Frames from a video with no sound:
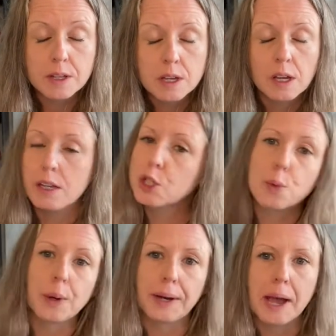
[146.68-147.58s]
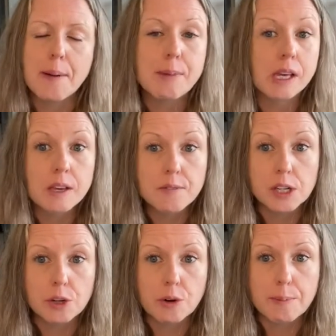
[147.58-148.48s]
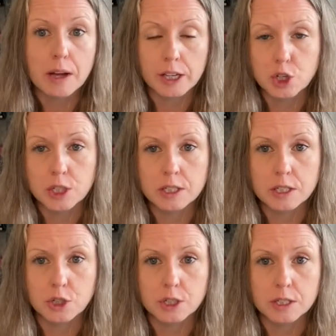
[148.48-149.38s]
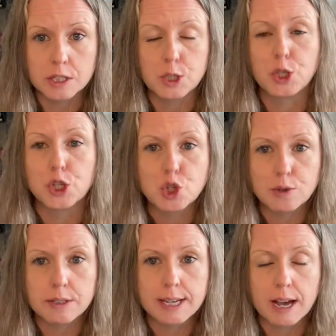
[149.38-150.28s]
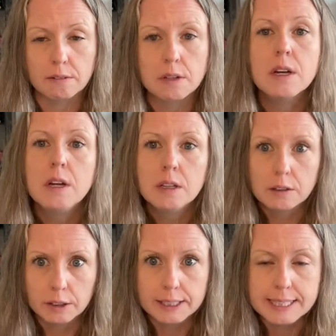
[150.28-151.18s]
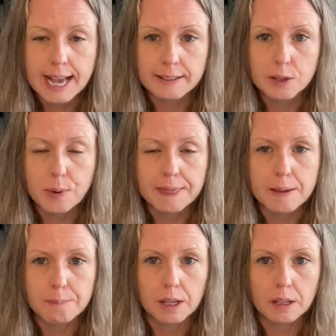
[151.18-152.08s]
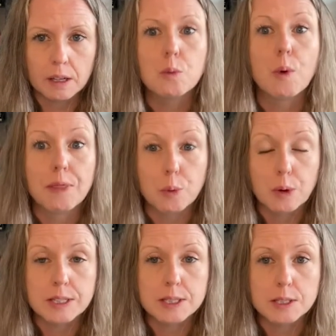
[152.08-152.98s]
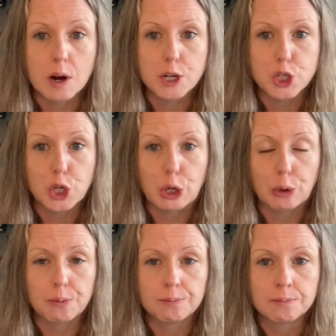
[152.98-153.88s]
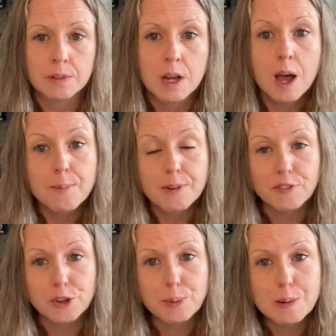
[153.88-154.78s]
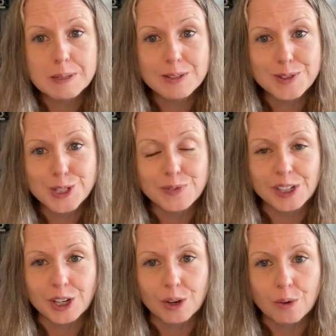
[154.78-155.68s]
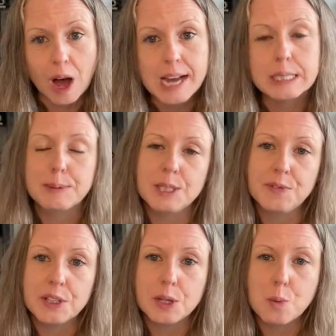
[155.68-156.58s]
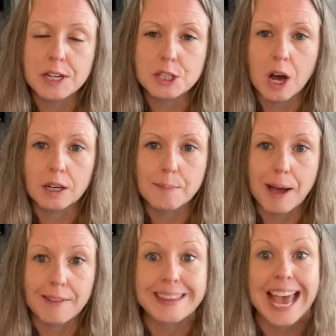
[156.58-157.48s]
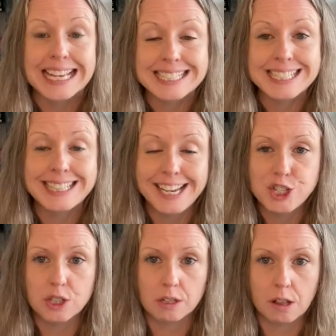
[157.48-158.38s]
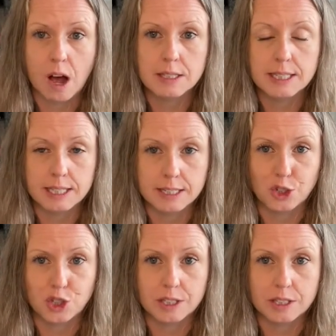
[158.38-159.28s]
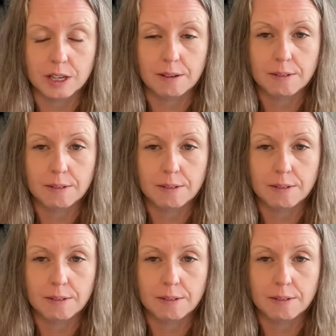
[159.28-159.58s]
And don't worry, I'm making a video about each contingency so you can drill down, learn exactly what they mean and what the risks are to you. But for the purpose of this video, I specifically want to talk about the escalation clause contingency